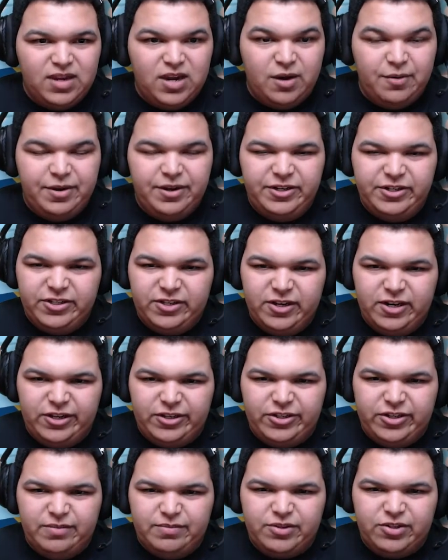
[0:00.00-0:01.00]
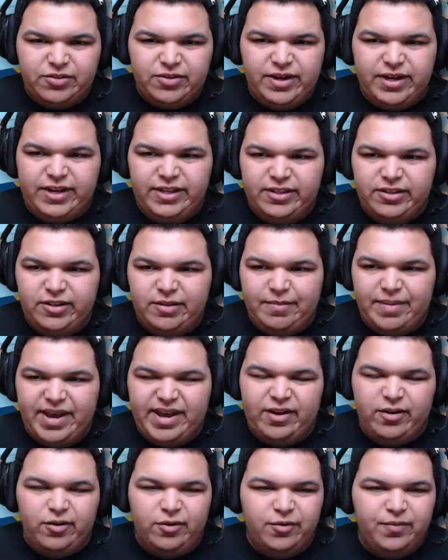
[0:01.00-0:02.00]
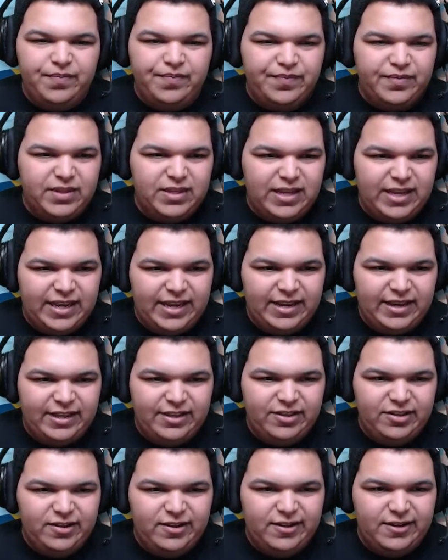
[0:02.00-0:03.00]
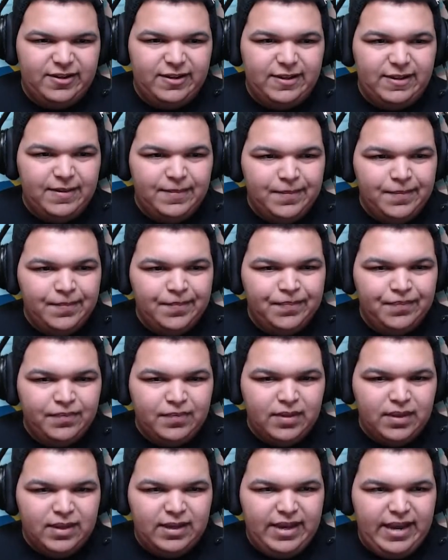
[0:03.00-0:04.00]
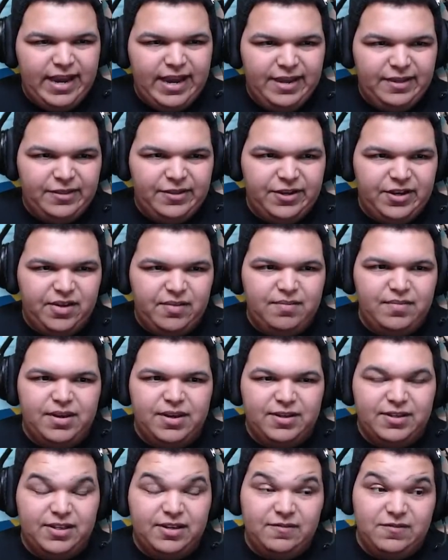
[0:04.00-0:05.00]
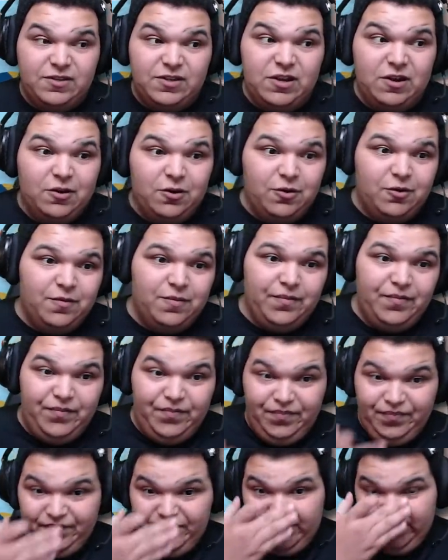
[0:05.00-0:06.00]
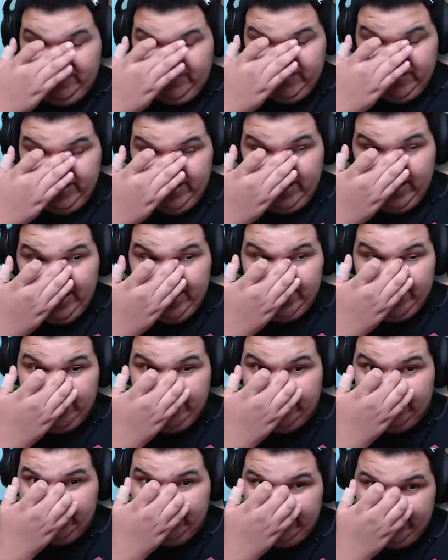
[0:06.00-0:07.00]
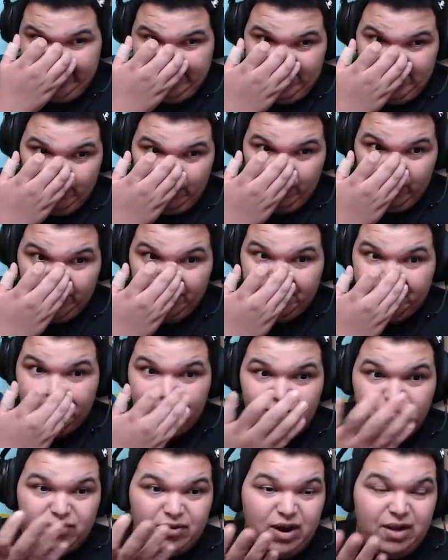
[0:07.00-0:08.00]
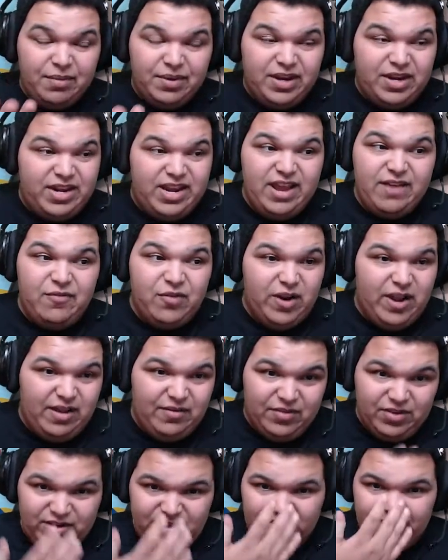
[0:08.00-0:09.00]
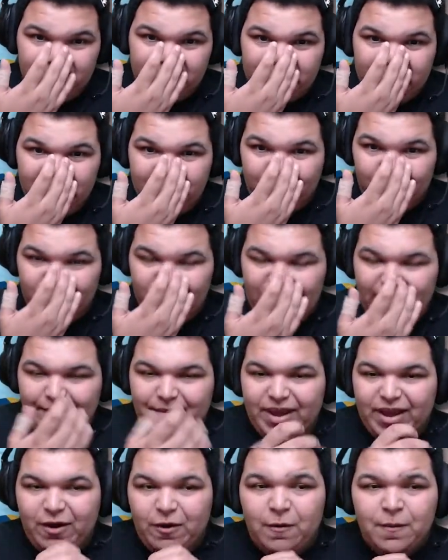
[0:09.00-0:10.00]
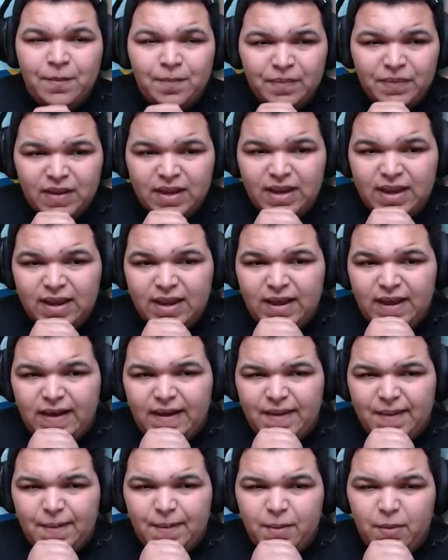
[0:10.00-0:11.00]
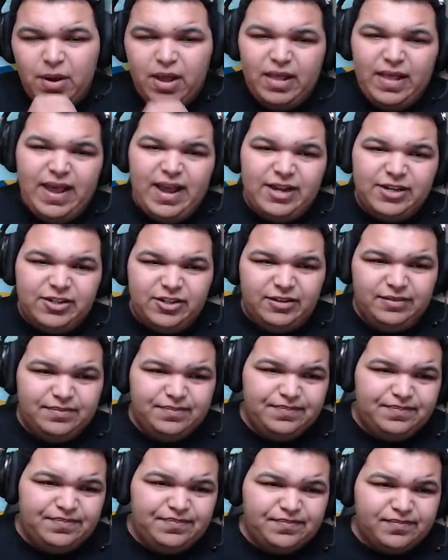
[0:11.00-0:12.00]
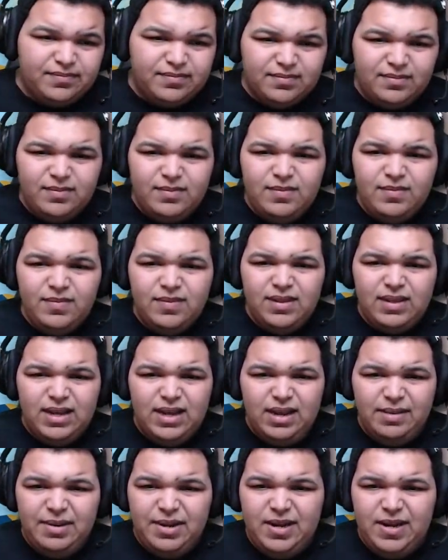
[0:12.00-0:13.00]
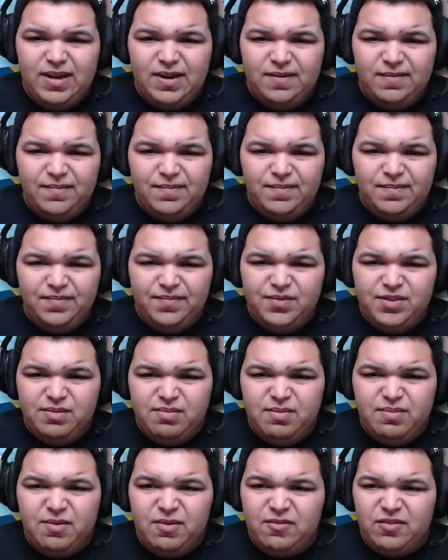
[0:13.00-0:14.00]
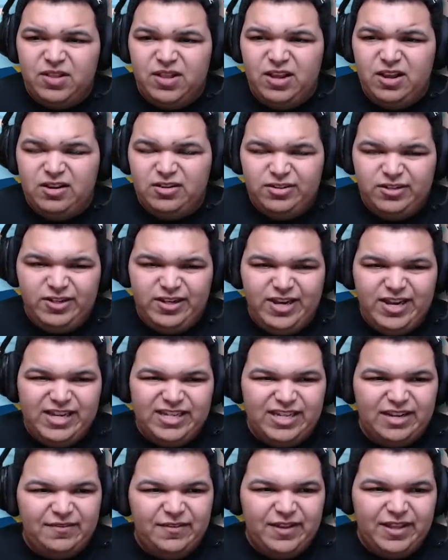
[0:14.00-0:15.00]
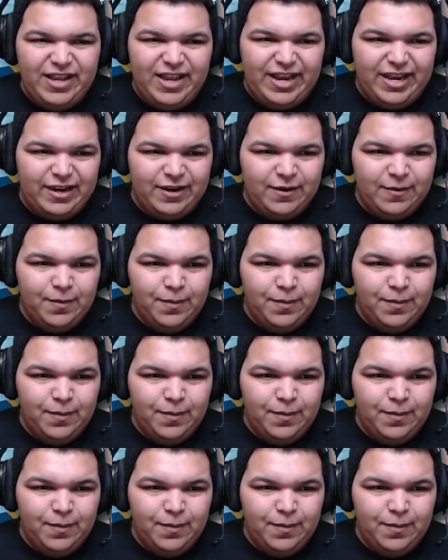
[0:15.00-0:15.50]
Are we just gonna jump straight into the battle, into the 8th gym? Because if so, I will probably never have a team set up for that battle. Well, actually, I mean, to be perfectly honest with you guys, I feel like